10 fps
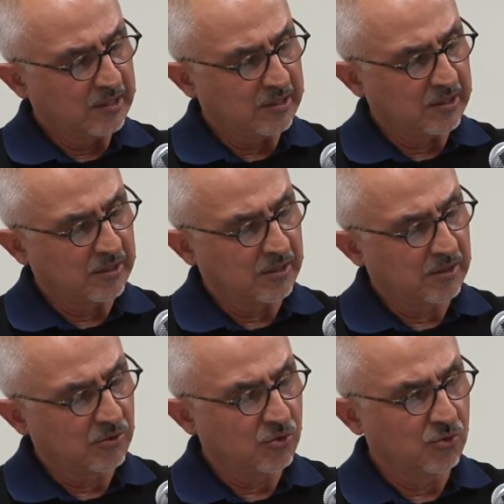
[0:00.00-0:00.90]

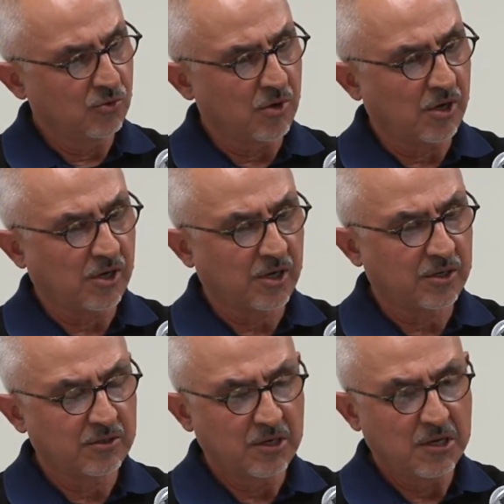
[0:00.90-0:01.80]
uh, who
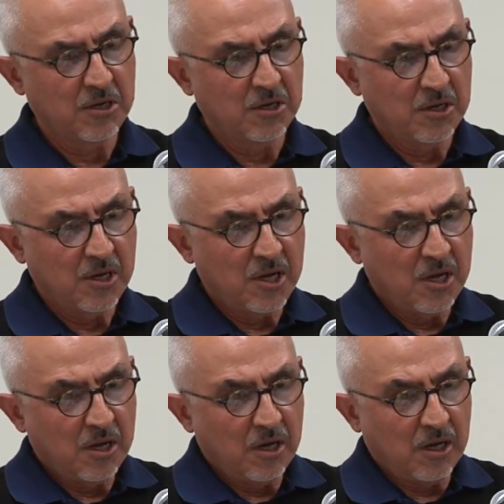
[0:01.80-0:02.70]
are
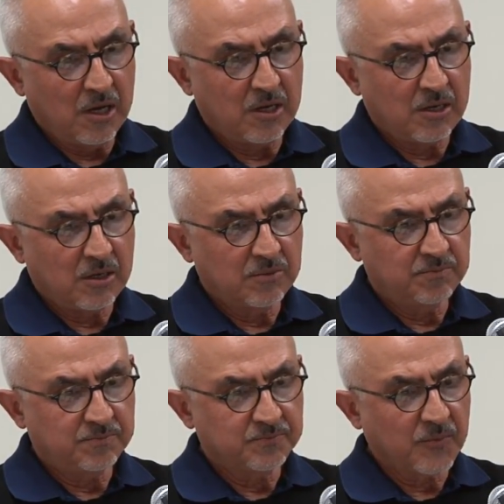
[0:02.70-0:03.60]
uh,
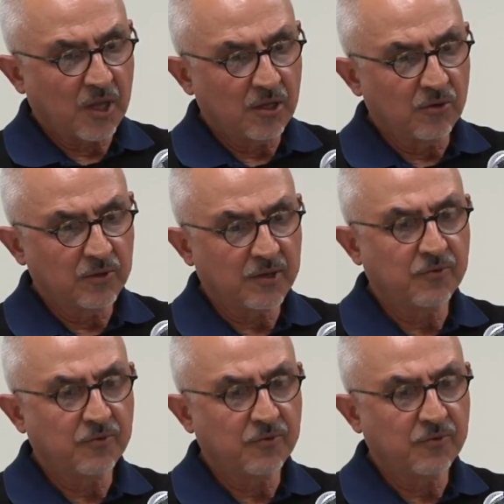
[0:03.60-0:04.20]
you know, like